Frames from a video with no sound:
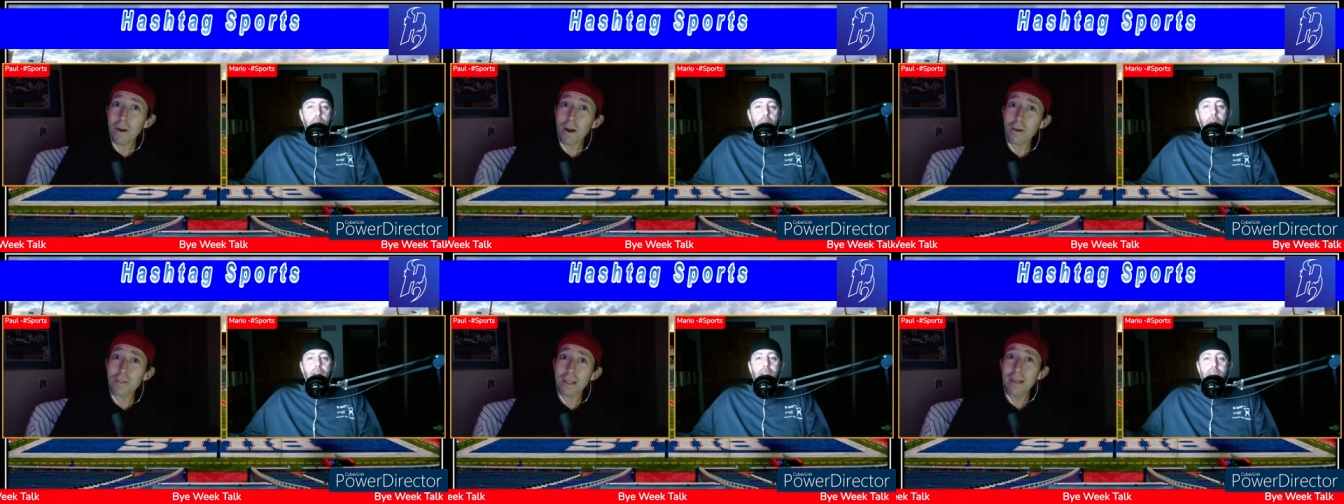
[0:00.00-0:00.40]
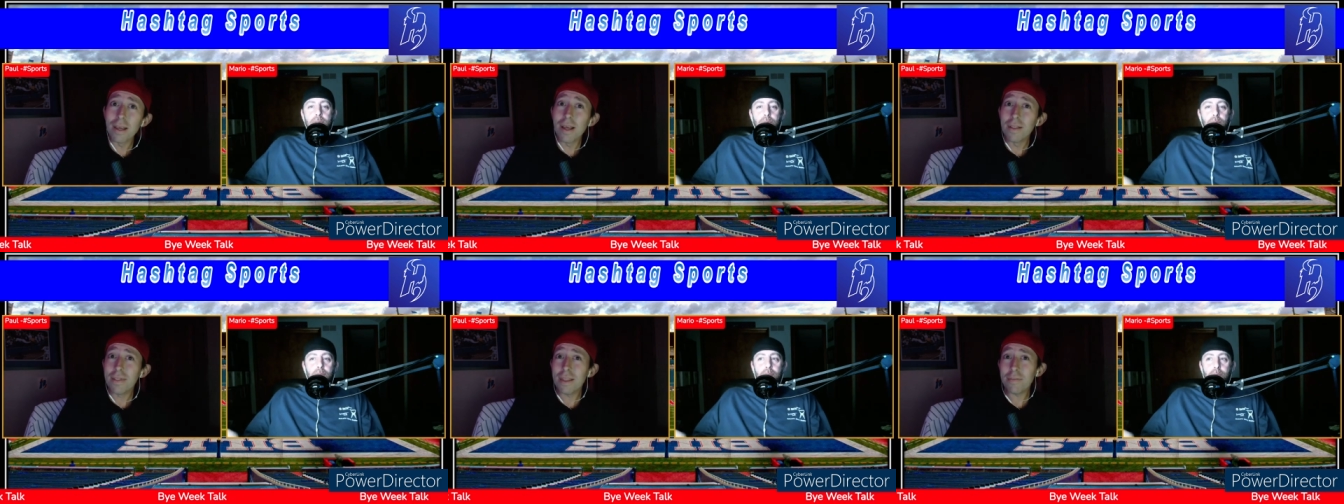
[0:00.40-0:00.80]
policy
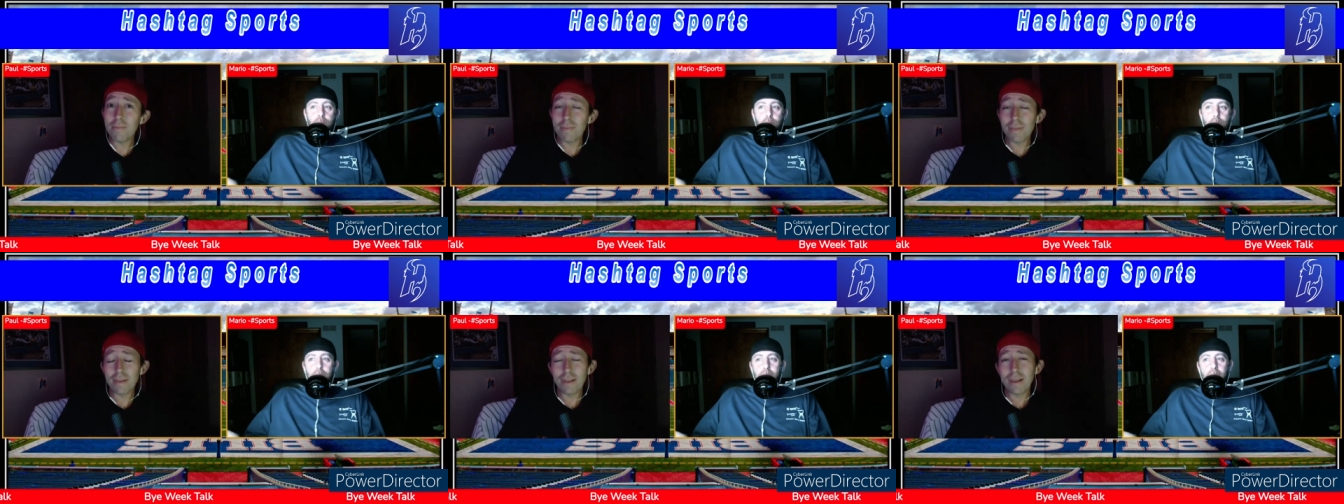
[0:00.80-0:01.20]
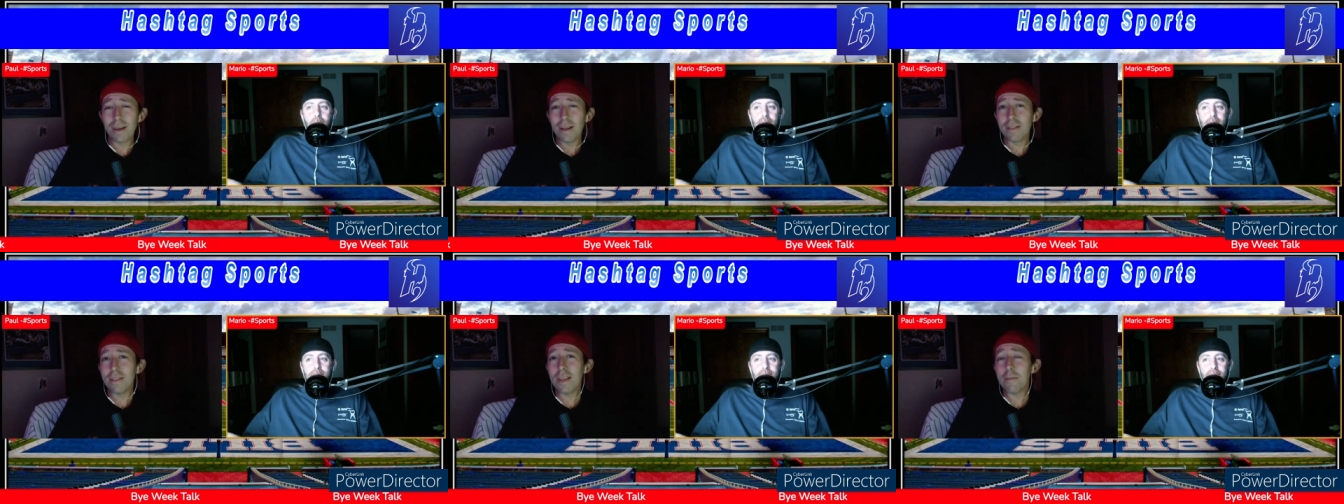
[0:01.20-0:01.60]
for the insurance
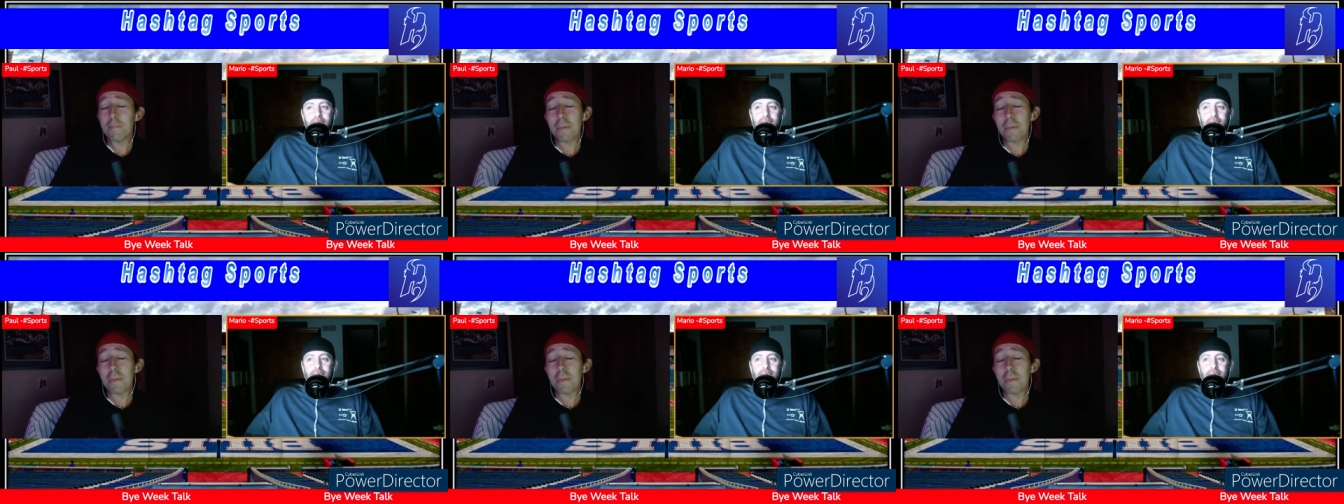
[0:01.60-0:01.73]
policy.